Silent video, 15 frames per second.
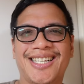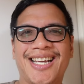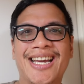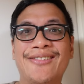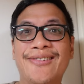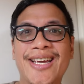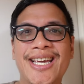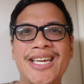
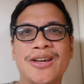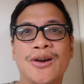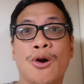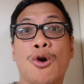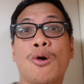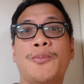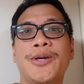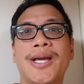Anyway,
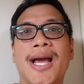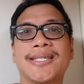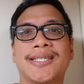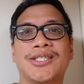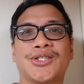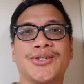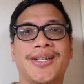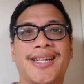hope you guys
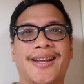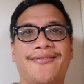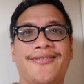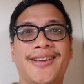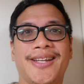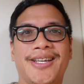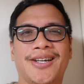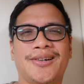enjoyed that
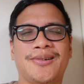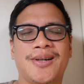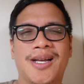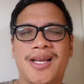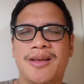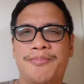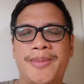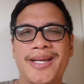video.
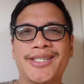Make